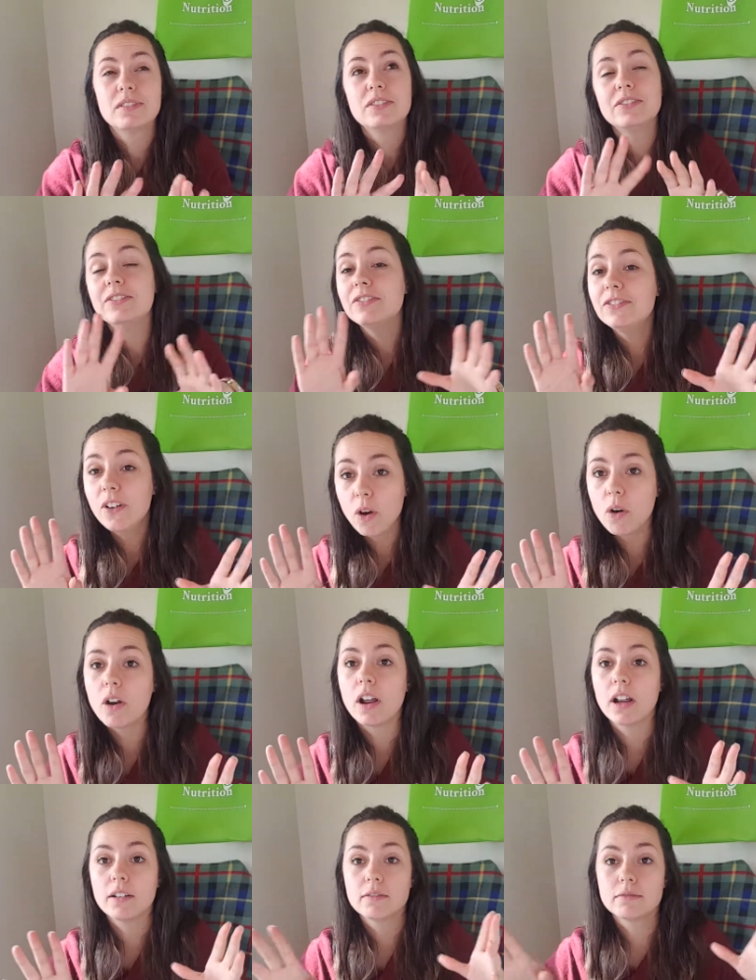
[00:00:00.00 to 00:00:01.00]

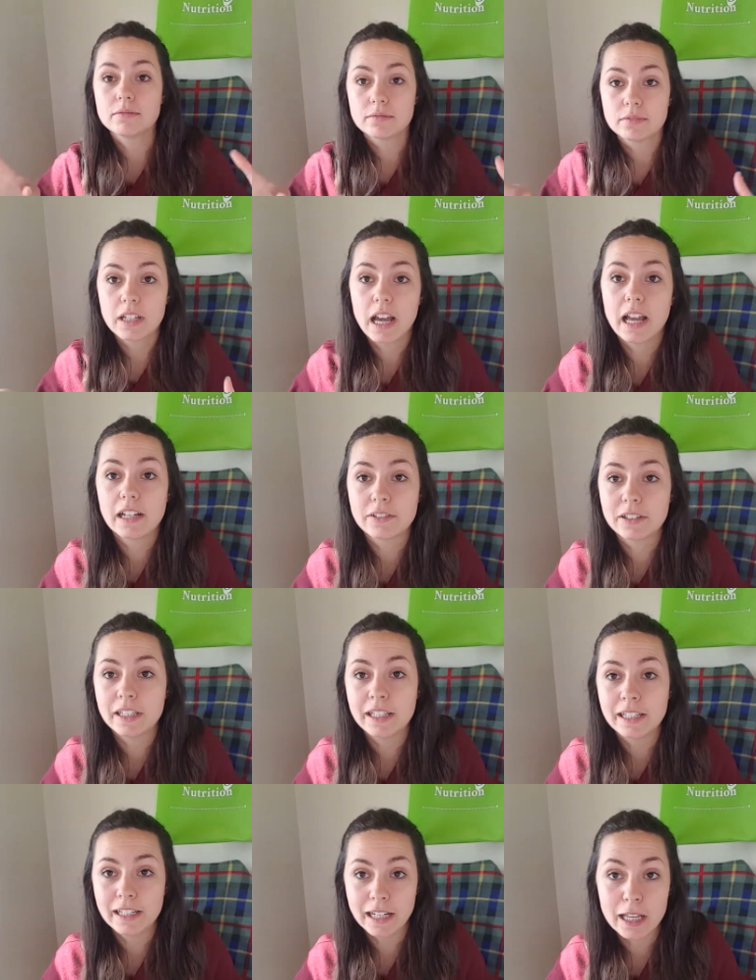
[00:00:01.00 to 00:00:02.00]
for
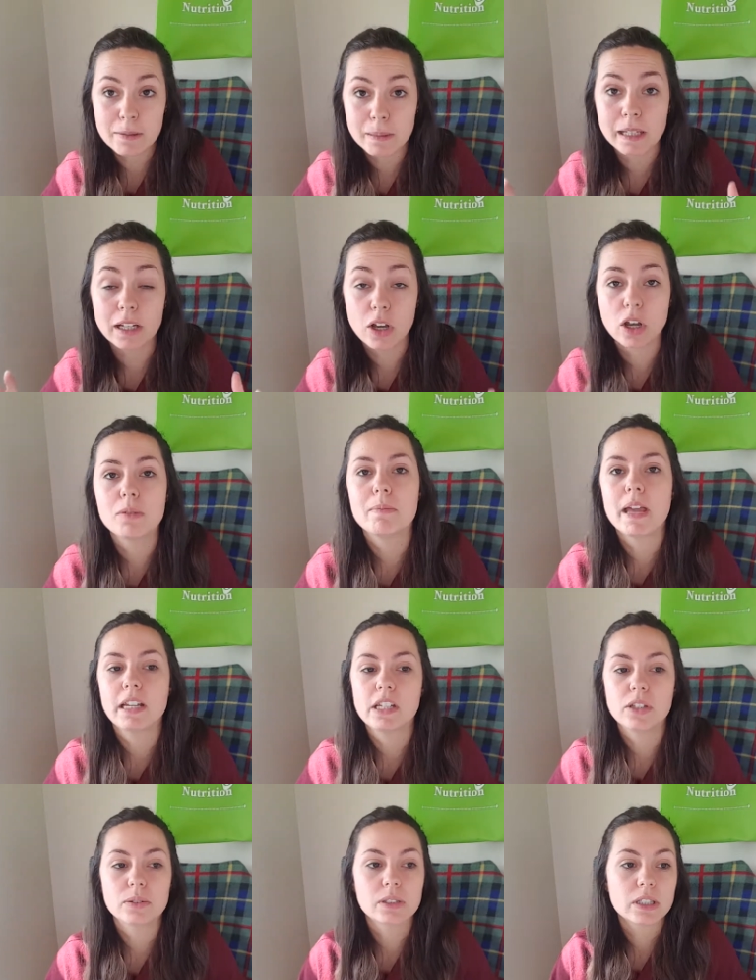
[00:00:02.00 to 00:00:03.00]
calorie labelling on
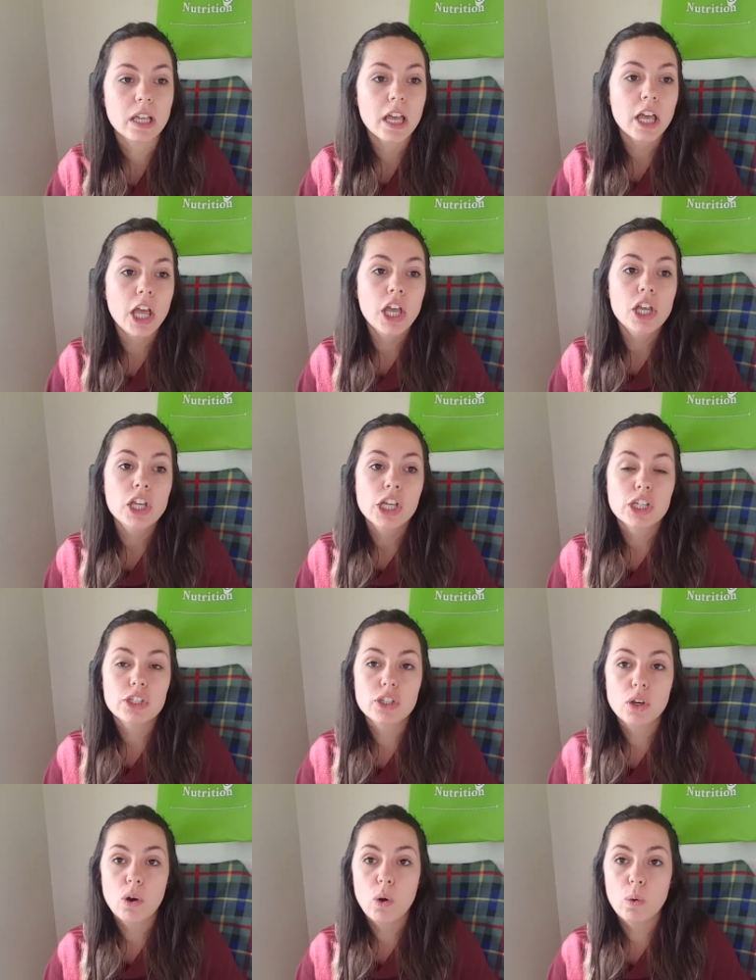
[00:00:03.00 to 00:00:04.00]
menus.
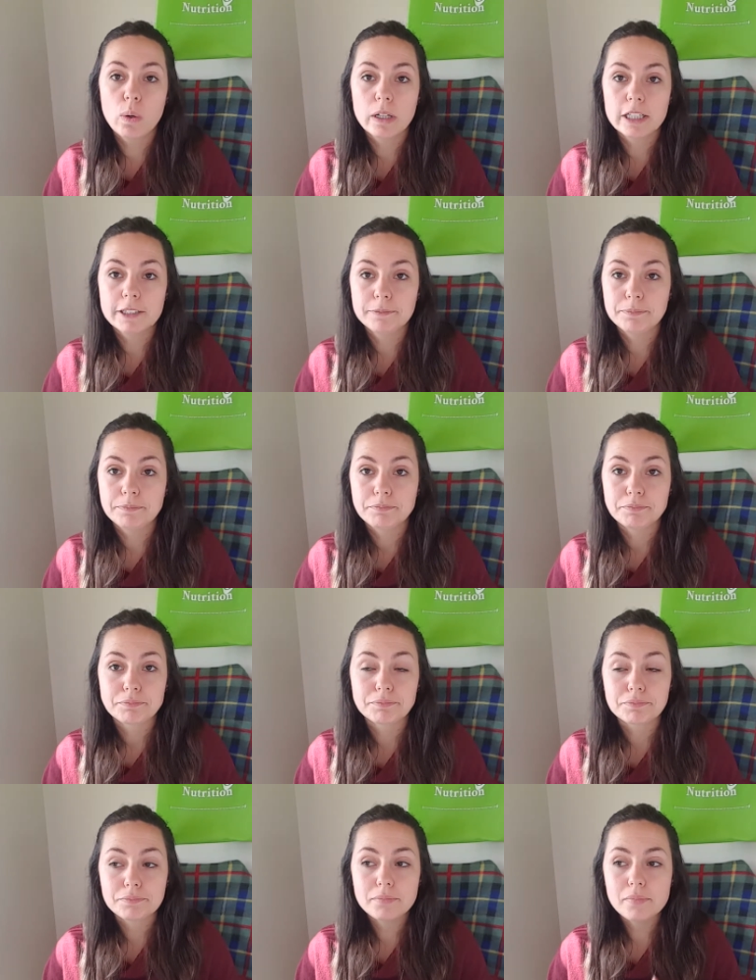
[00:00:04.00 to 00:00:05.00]
So,
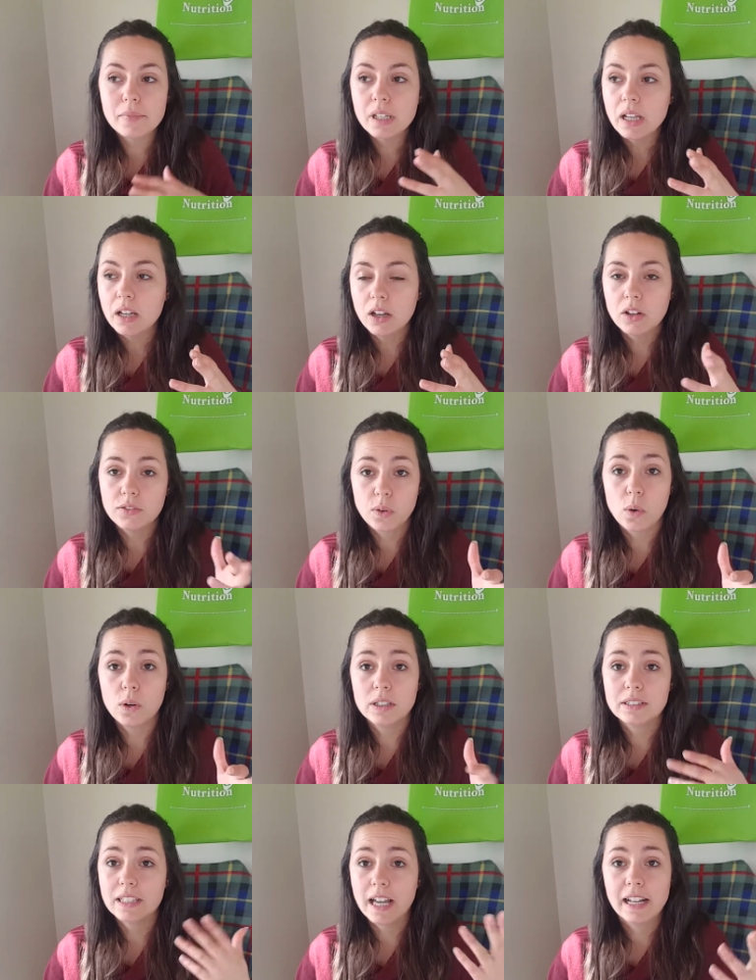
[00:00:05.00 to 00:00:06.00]
of
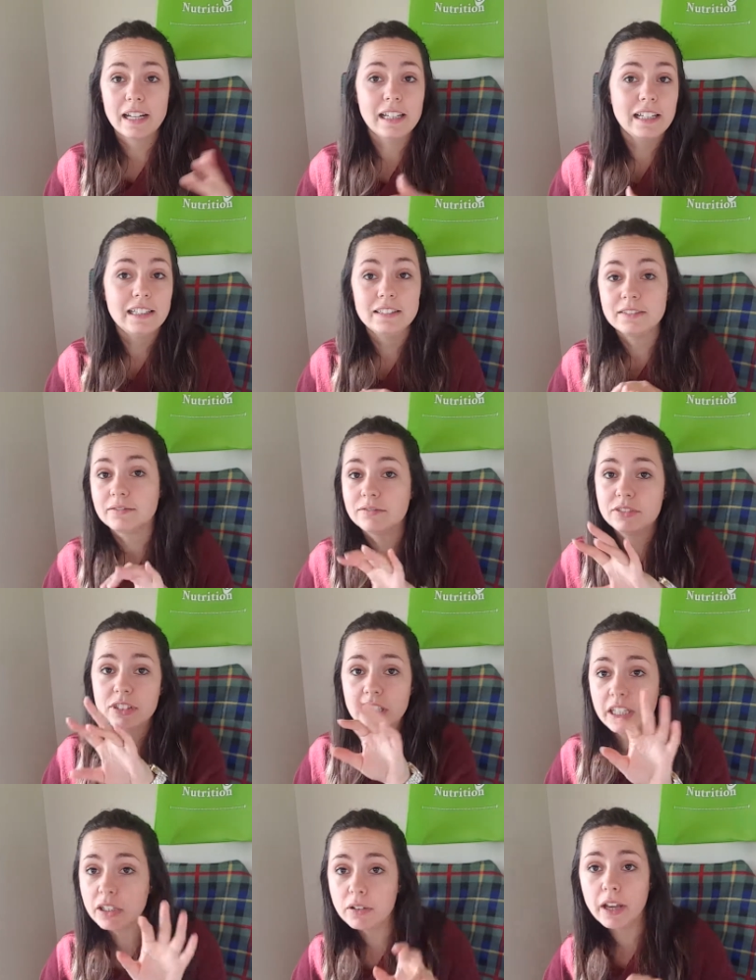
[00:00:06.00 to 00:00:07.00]
course, I had a little
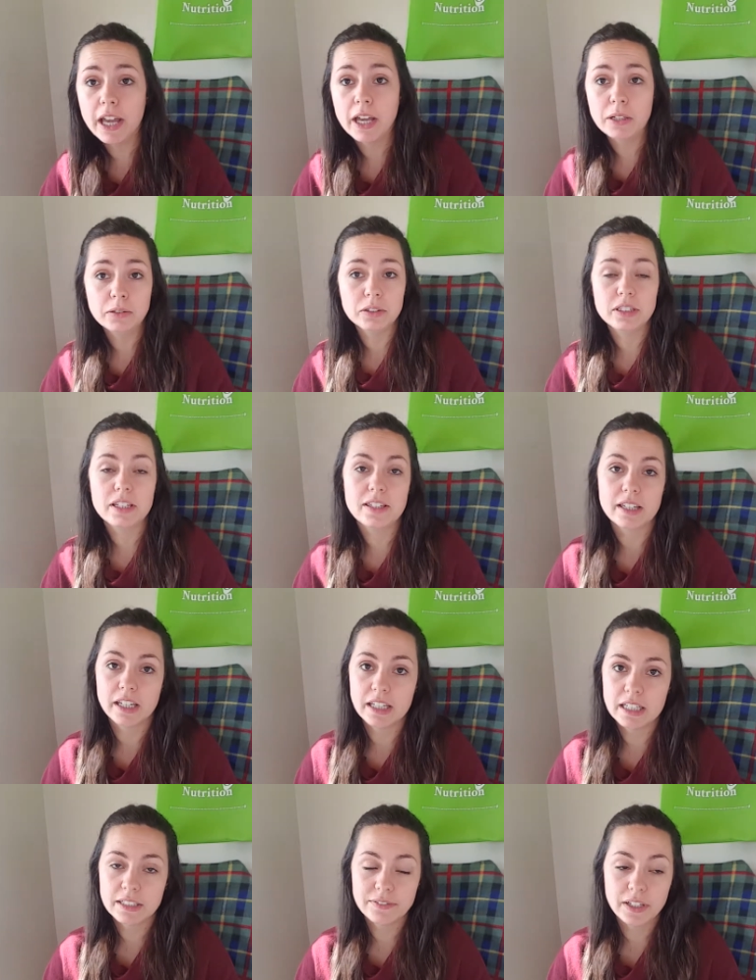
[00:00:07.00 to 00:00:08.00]
dig around the
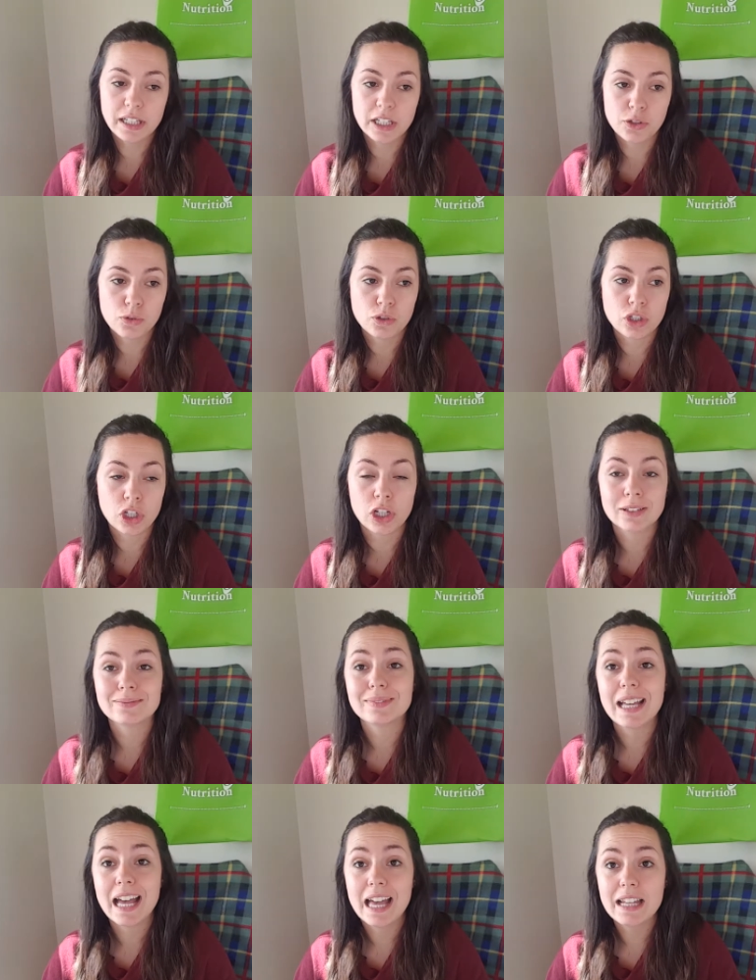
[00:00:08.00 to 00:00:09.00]
scientific literature,
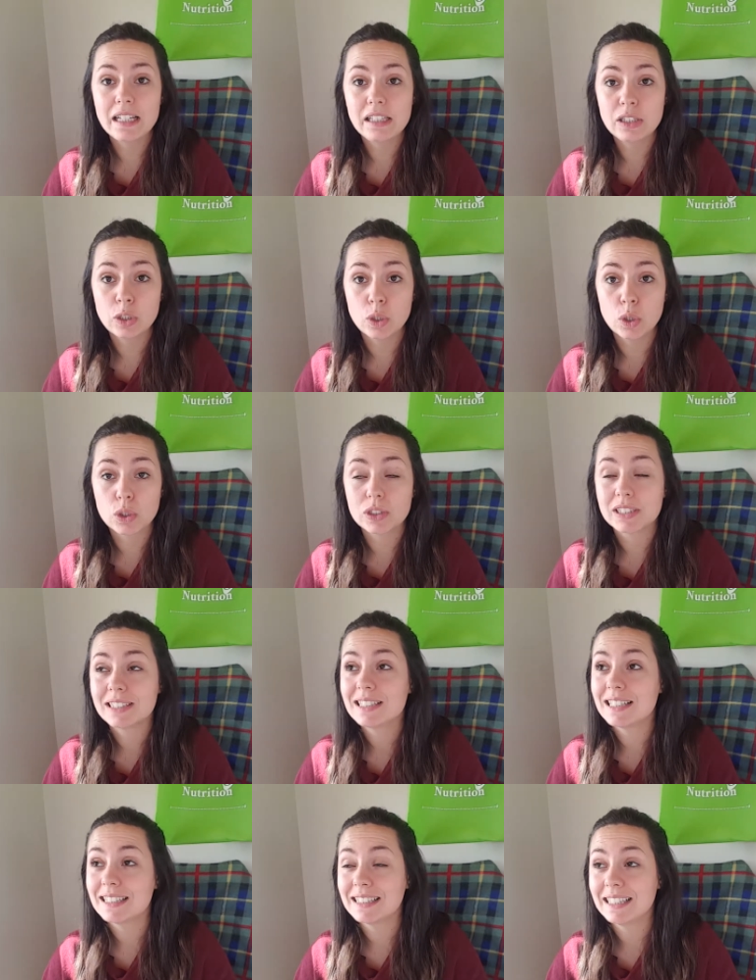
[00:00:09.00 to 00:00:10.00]
had a look
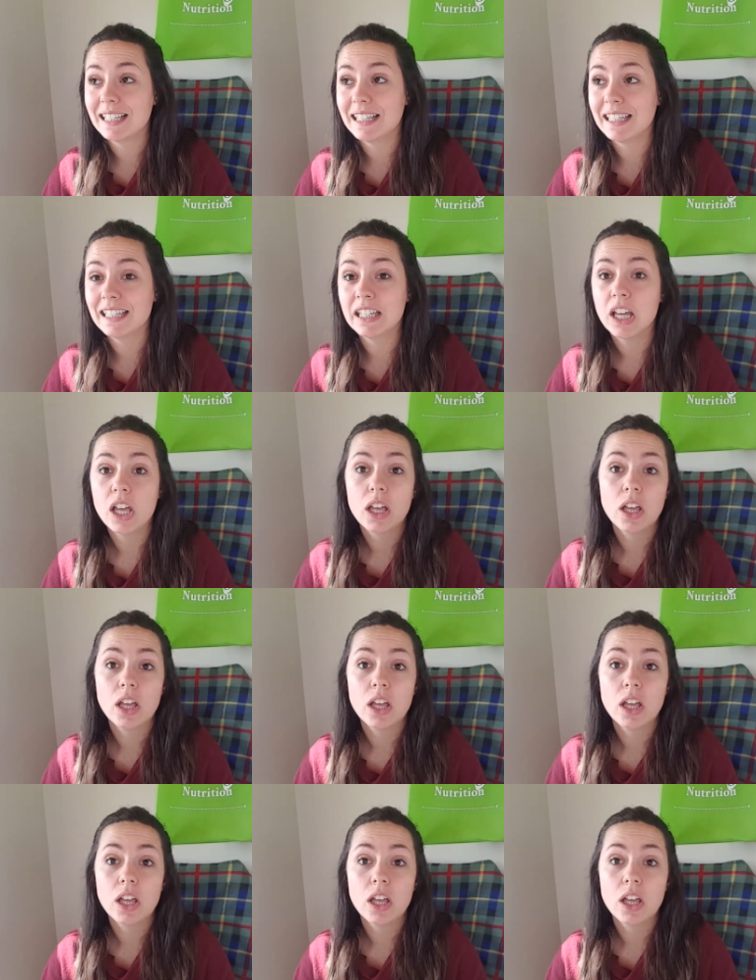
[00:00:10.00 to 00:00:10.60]
to see